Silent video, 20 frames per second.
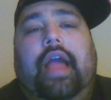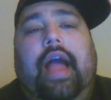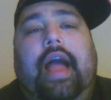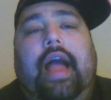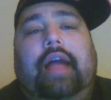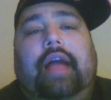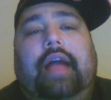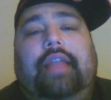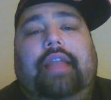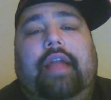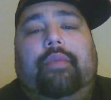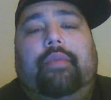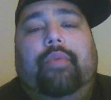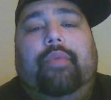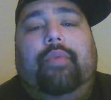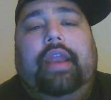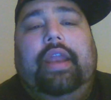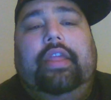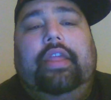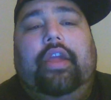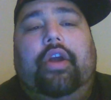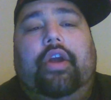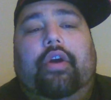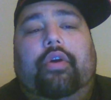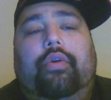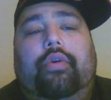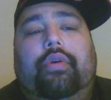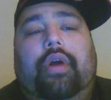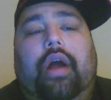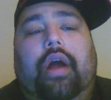online
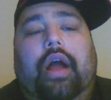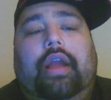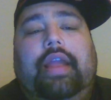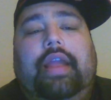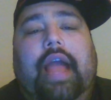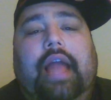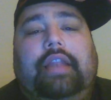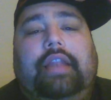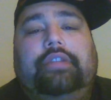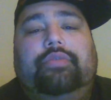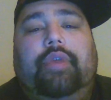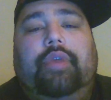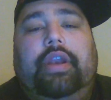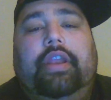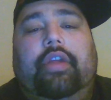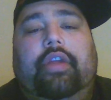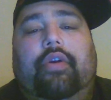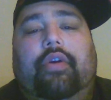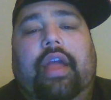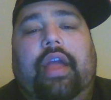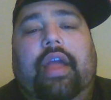radio, college radio,